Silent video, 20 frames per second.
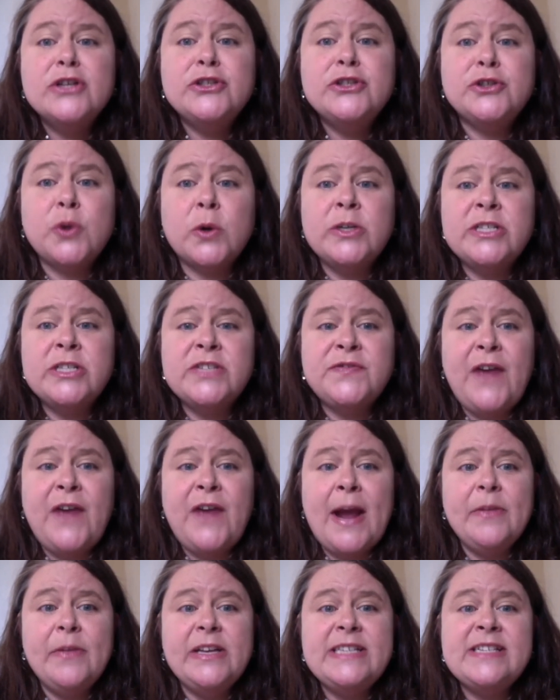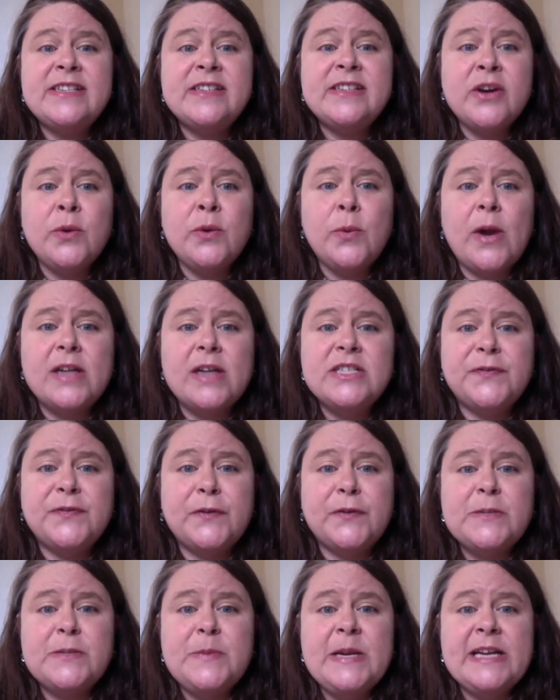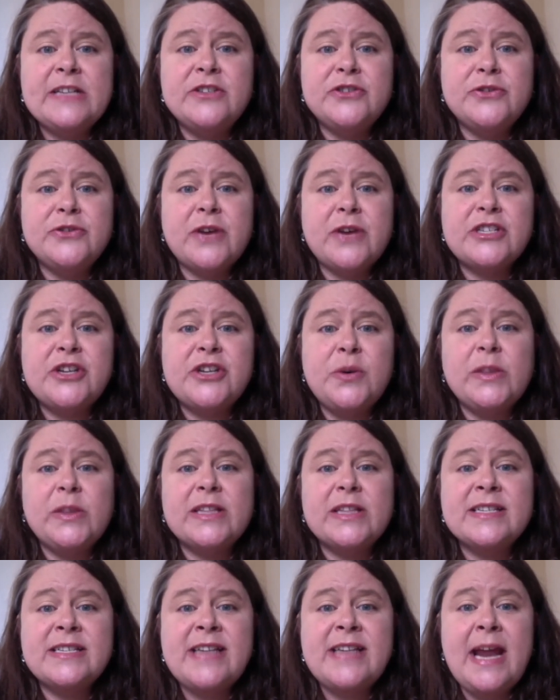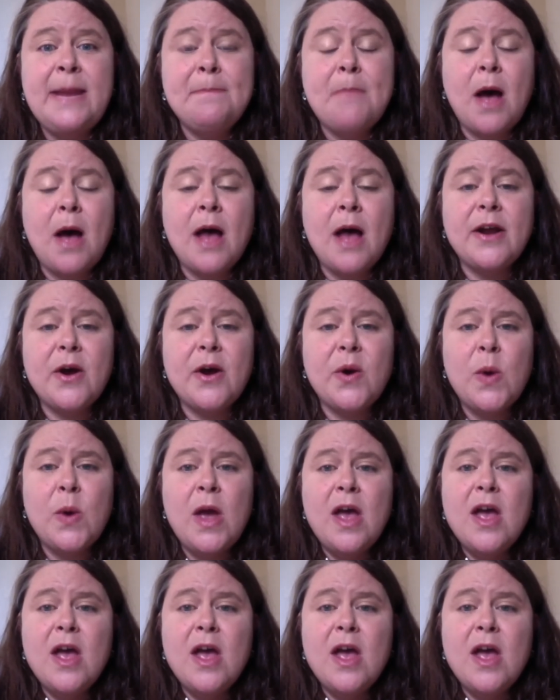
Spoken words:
George's family still runs Frisbee Construction with the same motto.